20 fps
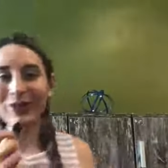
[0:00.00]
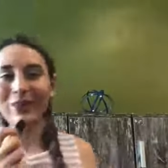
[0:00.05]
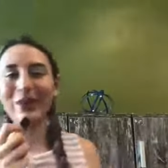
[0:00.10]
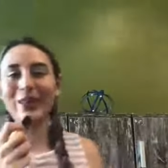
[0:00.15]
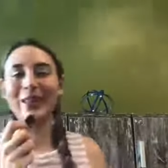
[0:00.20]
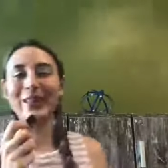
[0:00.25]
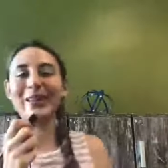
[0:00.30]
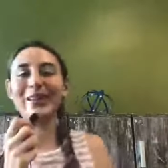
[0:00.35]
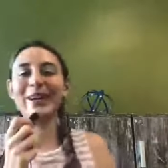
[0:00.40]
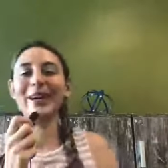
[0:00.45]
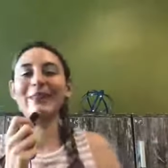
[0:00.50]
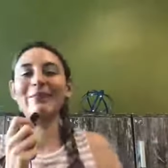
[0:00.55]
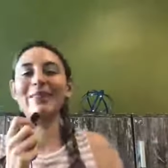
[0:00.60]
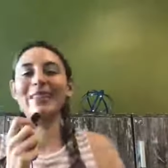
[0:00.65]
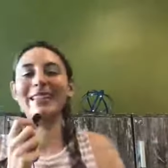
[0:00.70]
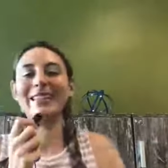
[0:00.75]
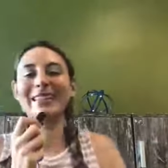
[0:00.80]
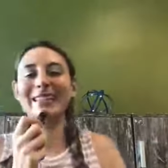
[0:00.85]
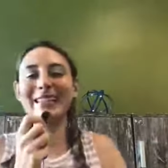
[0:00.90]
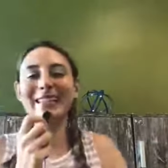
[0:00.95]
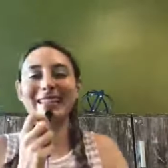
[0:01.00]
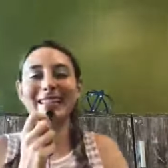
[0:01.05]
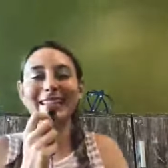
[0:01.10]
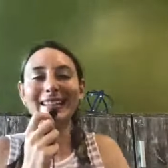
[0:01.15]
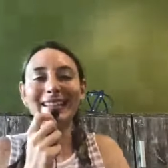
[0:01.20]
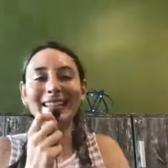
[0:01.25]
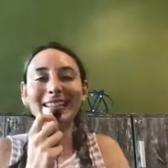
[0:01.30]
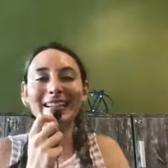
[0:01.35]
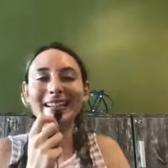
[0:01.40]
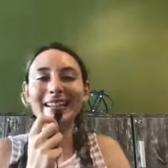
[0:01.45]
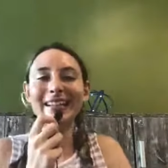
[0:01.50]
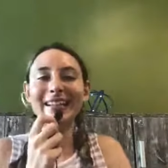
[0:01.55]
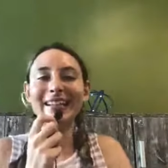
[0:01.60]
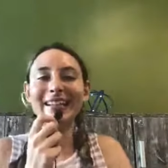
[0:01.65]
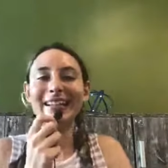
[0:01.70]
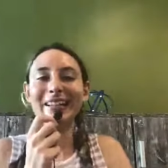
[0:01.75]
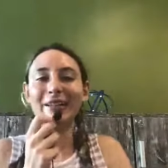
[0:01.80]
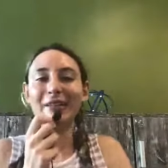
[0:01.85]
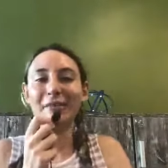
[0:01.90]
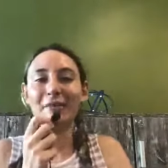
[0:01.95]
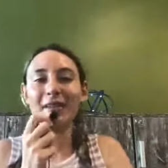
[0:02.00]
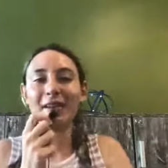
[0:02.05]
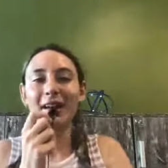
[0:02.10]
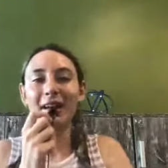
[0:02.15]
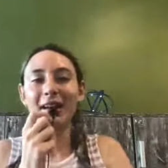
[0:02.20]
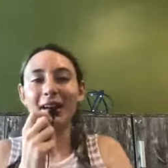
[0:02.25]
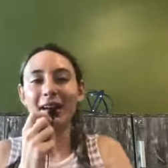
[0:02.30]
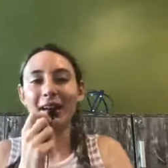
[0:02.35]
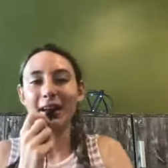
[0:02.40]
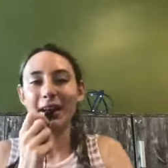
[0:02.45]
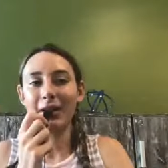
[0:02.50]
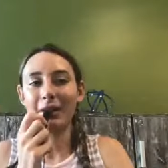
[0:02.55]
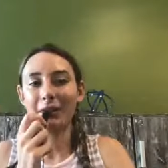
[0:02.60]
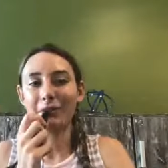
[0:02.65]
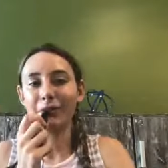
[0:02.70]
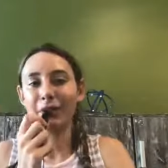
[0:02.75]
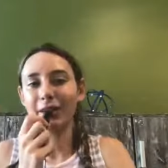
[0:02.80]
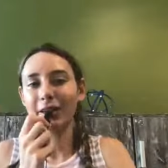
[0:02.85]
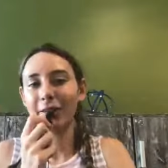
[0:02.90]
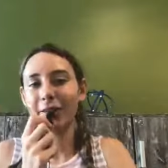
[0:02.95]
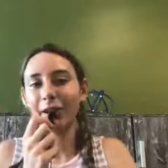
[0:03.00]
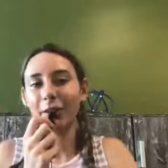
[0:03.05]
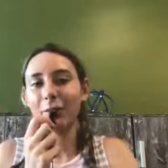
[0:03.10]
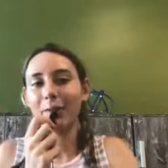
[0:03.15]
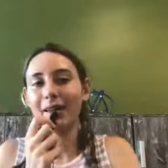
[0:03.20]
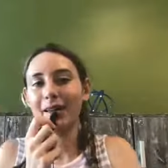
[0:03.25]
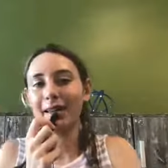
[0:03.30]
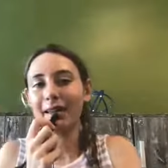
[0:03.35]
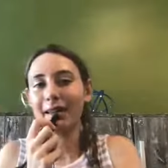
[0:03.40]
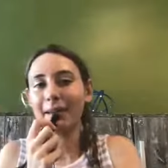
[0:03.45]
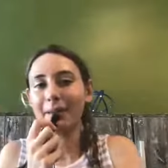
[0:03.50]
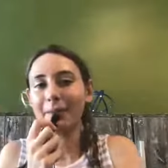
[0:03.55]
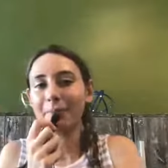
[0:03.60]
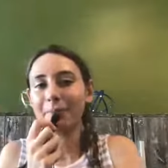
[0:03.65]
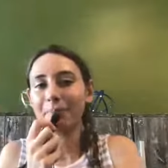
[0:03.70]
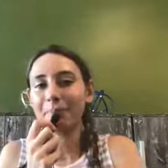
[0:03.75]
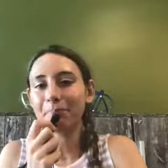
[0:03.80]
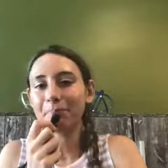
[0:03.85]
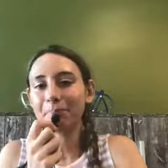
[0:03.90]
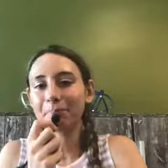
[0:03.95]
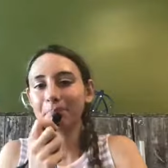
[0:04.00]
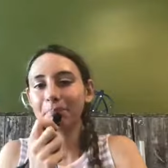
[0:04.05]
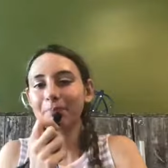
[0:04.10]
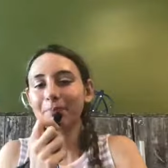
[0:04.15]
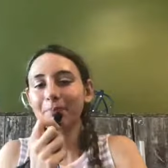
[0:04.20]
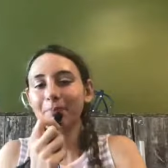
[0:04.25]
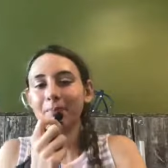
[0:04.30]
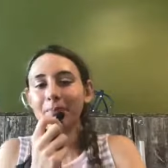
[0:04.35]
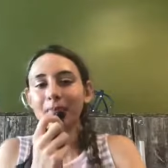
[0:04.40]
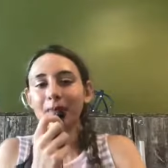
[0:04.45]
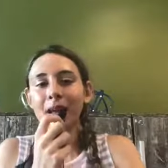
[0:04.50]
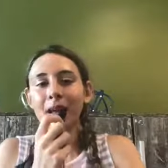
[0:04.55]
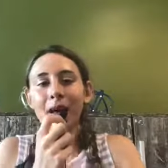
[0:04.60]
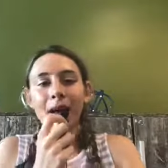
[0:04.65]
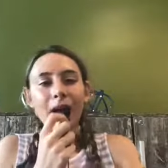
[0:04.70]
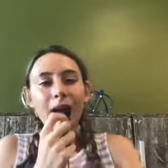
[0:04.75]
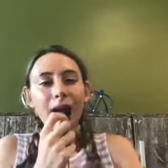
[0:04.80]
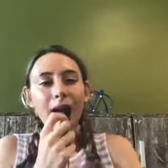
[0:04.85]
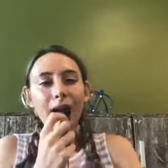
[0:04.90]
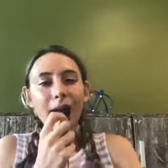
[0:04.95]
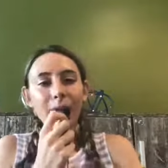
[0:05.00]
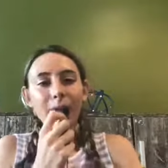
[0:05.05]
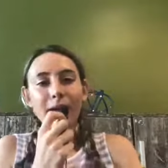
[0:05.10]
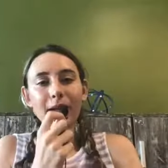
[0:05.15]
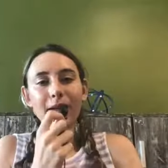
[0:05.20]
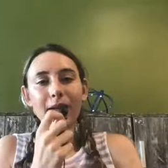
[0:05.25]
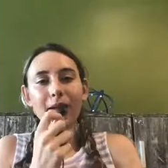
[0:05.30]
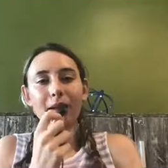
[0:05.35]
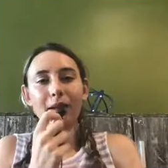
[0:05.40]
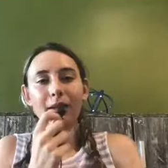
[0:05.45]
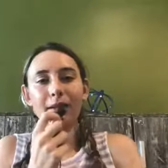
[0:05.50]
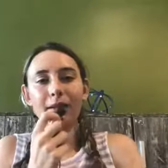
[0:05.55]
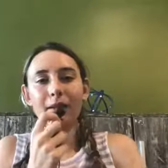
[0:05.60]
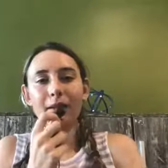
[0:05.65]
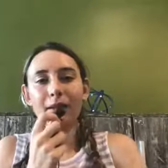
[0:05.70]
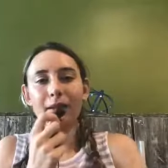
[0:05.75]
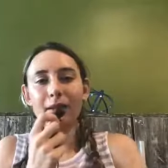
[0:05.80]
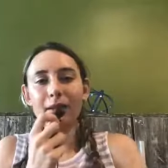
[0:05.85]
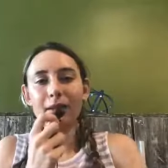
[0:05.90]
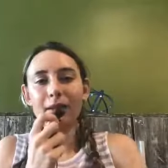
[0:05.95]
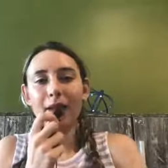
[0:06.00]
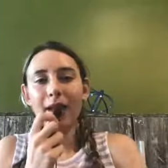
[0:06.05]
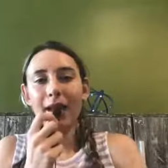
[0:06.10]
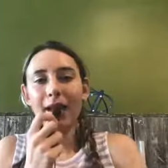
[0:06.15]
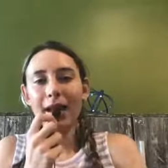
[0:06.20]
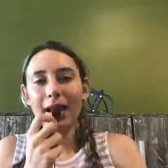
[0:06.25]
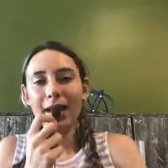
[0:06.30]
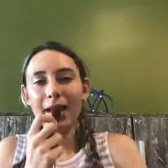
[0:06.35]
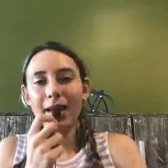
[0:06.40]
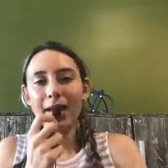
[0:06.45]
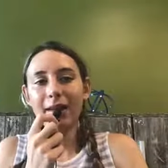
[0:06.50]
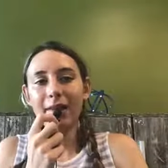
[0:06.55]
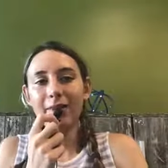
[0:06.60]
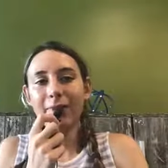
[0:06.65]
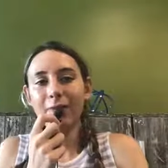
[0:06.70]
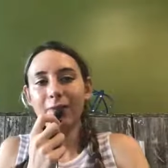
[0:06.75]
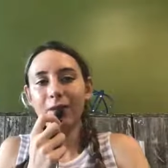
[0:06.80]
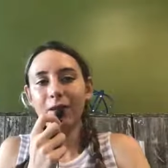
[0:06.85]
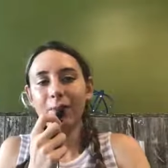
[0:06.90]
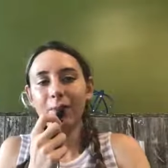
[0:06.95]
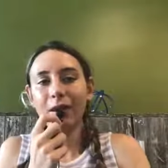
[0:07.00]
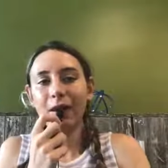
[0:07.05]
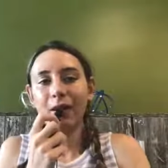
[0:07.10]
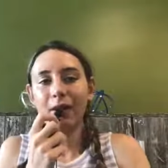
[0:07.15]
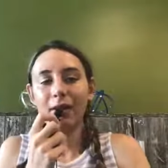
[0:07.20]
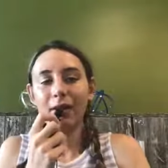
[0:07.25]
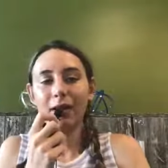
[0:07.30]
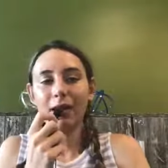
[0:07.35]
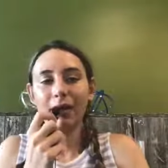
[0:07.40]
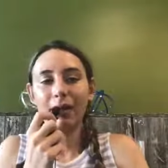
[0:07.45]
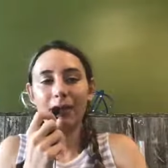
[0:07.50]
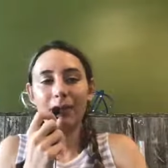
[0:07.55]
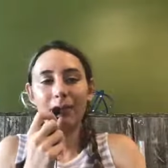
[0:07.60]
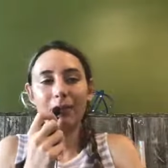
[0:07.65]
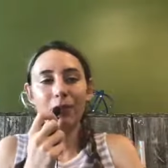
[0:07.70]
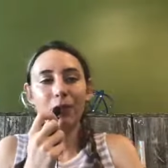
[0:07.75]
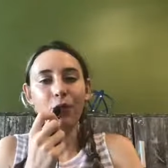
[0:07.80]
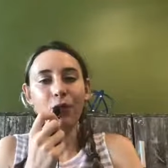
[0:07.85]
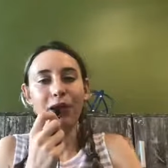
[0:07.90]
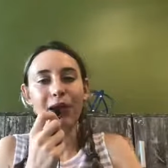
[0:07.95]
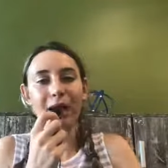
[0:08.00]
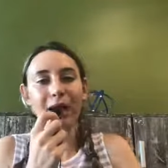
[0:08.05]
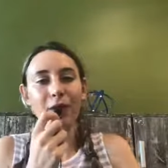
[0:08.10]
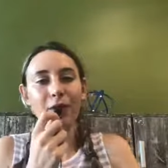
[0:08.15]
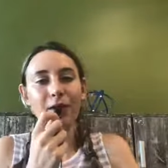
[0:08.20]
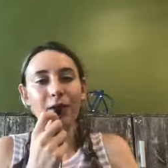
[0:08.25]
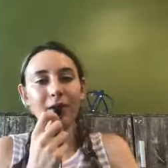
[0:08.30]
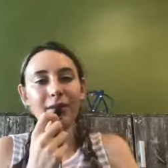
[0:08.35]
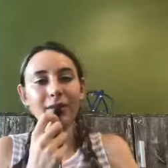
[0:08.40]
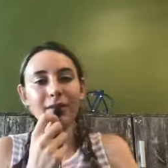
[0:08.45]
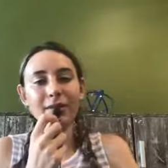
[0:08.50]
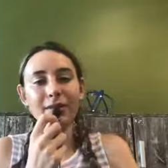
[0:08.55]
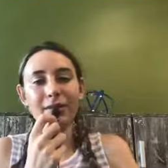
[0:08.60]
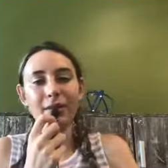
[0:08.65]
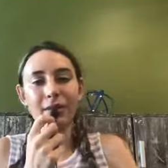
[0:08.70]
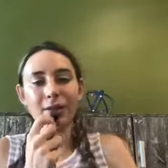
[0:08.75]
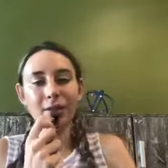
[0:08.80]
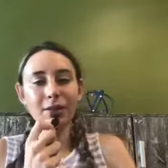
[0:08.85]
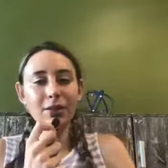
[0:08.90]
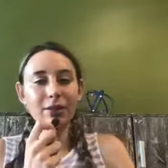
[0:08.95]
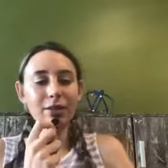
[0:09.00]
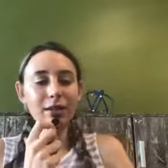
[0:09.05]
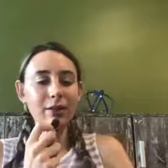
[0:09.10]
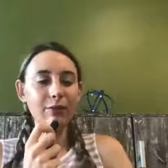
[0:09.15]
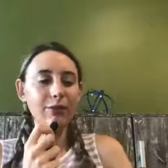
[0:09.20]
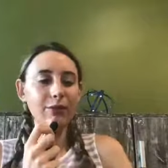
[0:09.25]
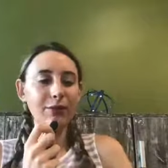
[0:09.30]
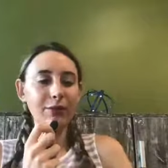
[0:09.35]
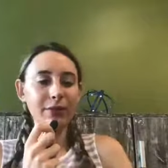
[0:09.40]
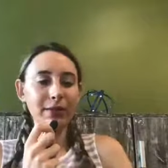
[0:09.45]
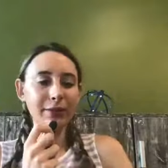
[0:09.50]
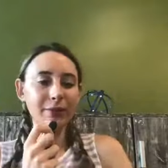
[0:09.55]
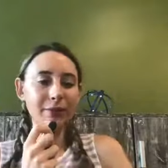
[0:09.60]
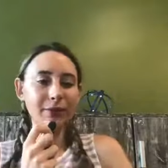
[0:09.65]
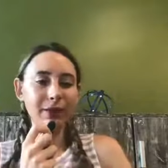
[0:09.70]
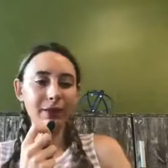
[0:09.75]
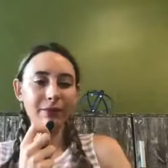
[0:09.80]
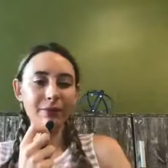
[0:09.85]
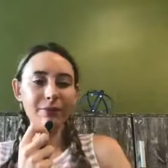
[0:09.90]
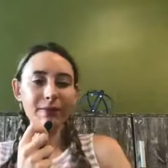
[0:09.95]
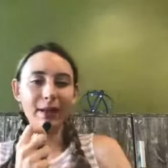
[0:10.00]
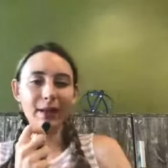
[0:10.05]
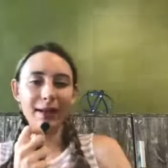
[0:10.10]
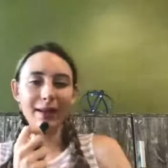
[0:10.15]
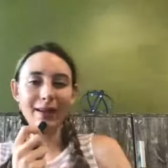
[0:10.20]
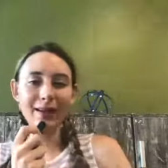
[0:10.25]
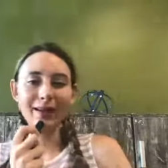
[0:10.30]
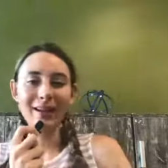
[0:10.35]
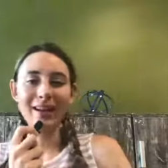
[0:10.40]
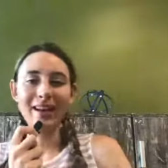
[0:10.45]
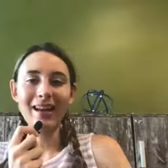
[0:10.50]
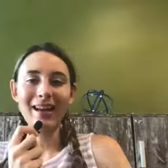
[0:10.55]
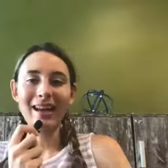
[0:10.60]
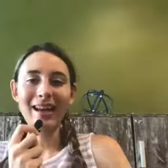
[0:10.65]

through the comments here. Um, yeah, I had a really great weekend. I went on a little hike for about um, four hours. So that was really, really fun.